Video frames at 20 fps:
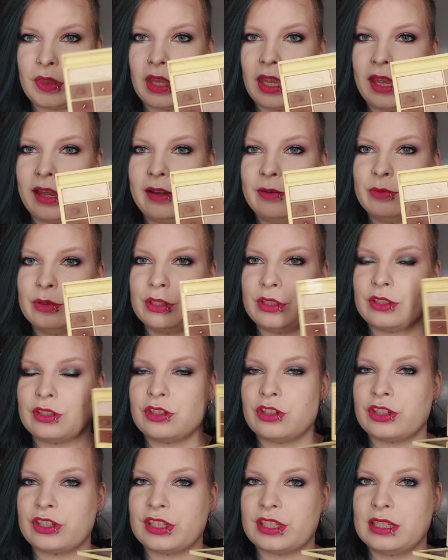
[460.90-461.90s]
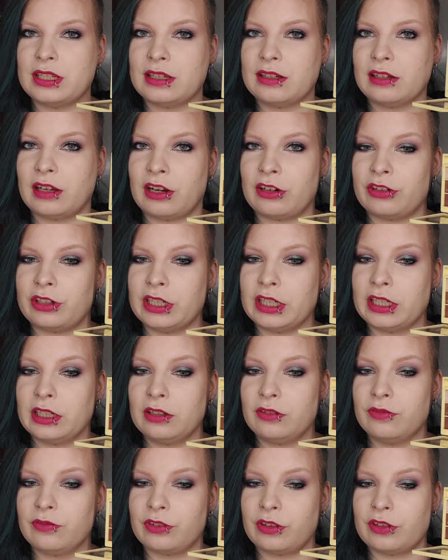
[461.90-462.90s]
I was just decluttering
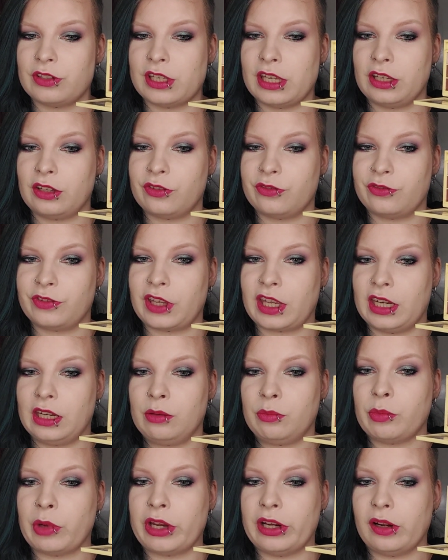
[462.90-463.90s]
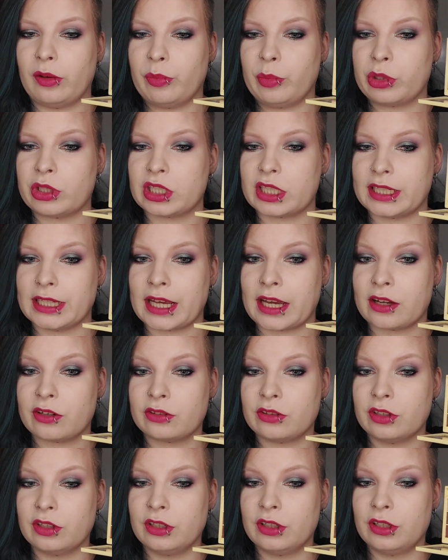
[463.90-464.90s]
for the sake of getting my numbers
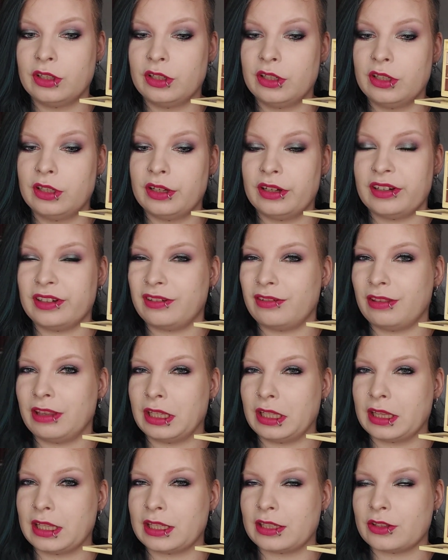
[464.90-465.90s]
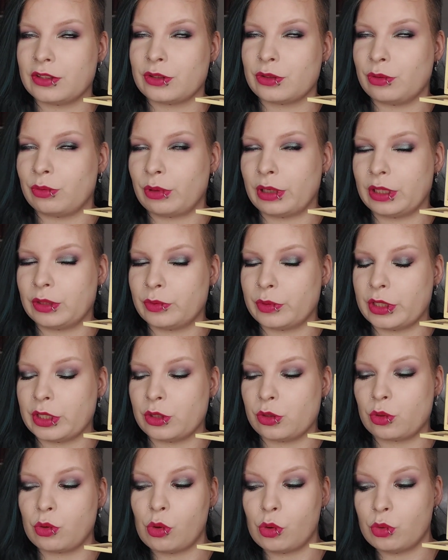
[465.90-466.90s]
down. I don't think that's the right way to
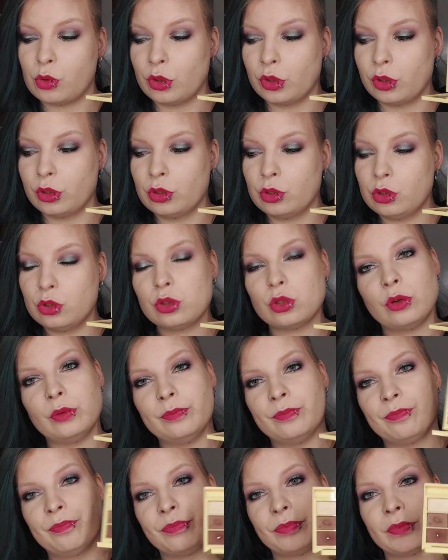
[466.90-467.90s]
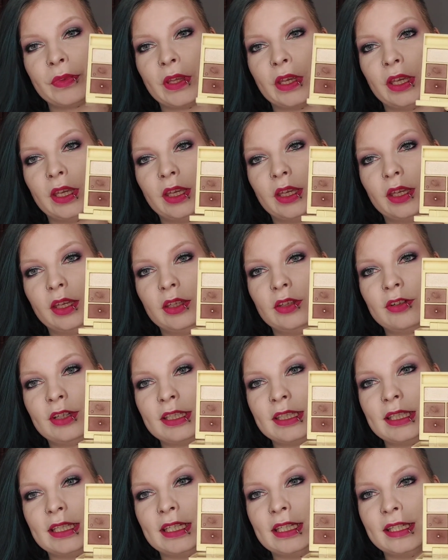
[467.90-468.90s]
go. So you can
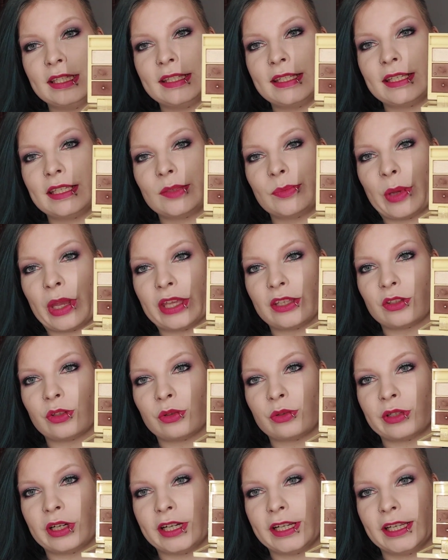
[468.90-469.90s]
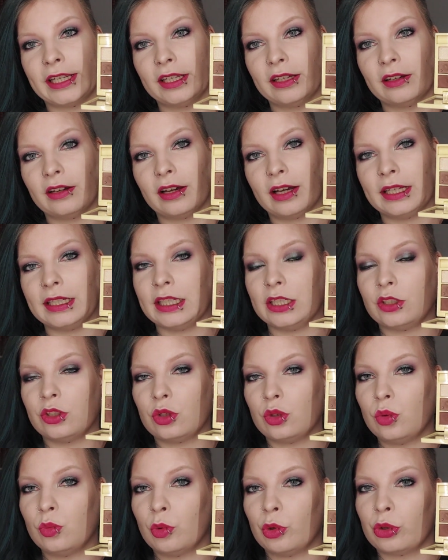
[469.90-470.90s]
see 6 pans already. I need
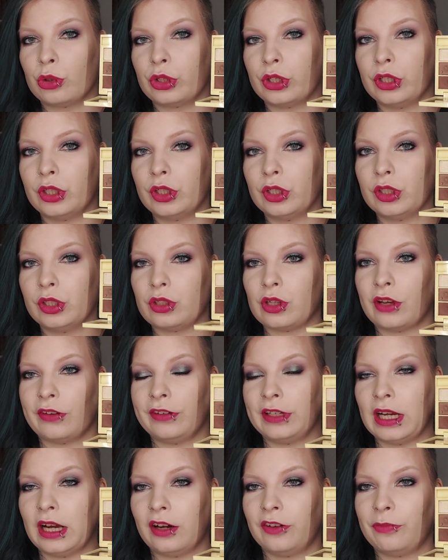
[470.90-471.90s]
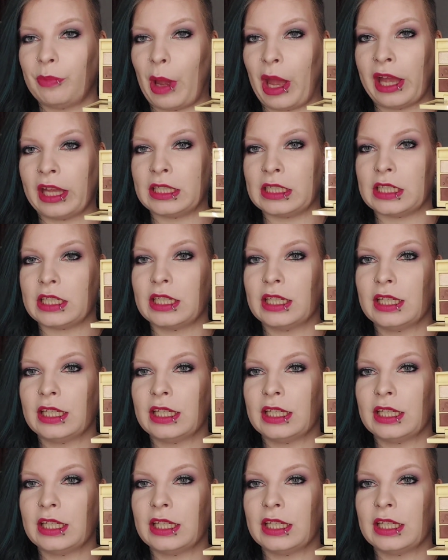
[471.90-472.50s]
2 more to have it half panned.